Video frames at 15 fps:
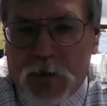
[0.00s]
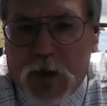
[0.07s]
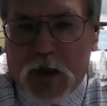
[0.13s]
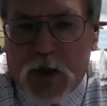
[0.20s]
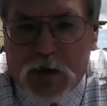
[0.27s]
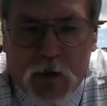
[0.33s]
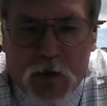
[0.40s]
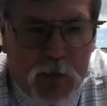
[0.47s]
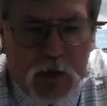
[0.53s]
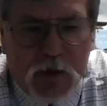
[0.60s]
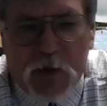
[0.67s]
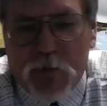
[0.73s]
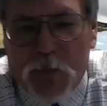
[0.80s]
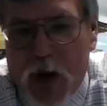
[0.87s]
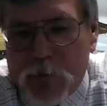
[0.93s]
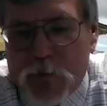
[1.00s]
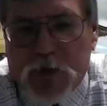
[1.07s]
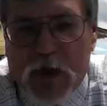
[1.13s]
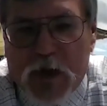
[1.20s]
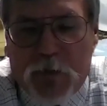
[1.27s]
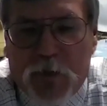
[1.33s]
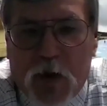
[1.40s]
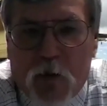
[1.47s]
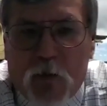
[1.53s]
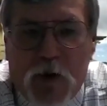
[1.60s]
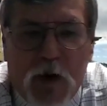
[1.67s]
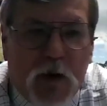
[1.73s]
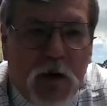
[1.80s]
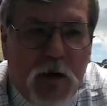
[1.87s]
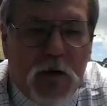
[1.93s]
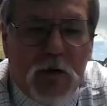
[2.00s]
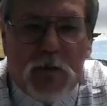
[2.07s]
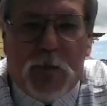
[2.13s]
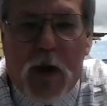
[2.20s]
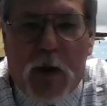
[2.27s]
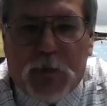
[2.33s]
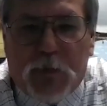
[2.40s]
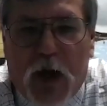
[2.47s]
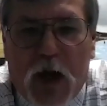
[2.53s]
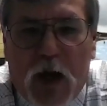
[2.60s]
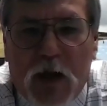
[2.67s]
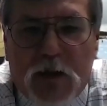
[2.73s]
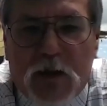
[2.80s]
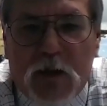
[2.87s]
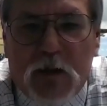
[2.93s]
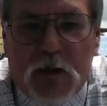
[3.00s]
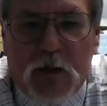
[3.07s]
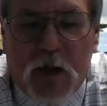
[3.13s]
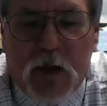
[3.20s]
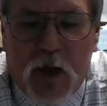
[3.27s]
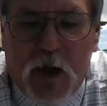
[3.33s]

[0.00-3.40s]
because there have been some papers out there where you can use peptides and